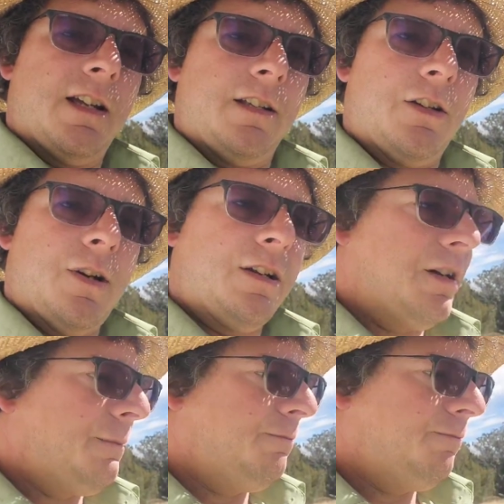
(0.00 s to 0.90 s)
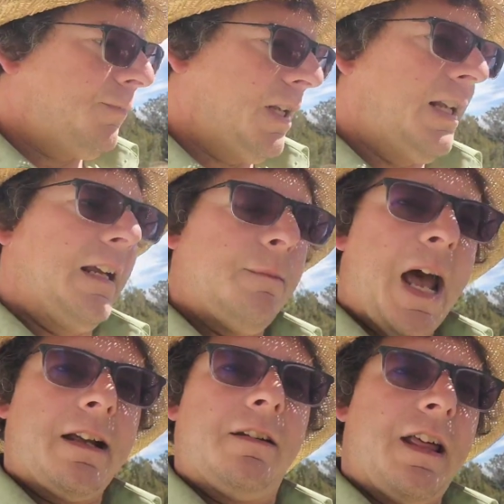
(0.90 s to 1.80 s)
you know ended up getting it
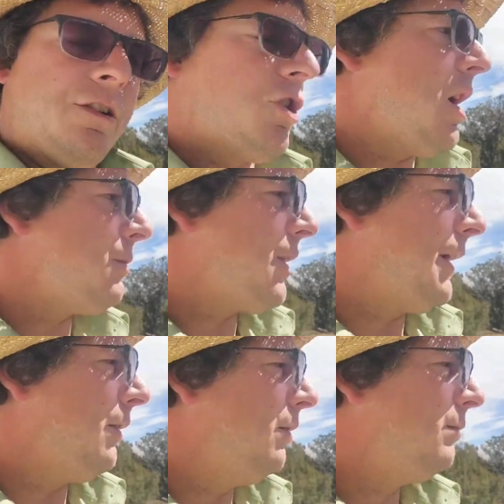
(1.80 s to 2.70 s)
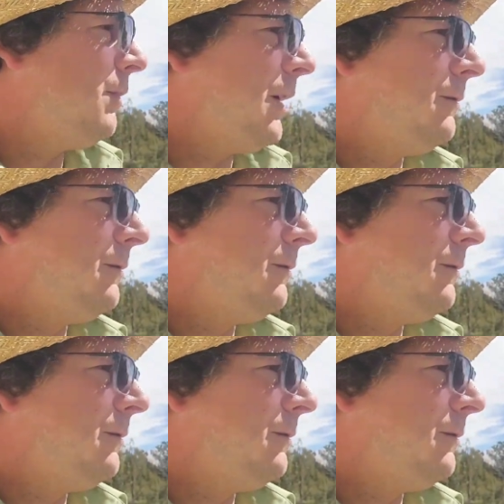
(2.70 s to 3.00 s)
back into that job cycle. But,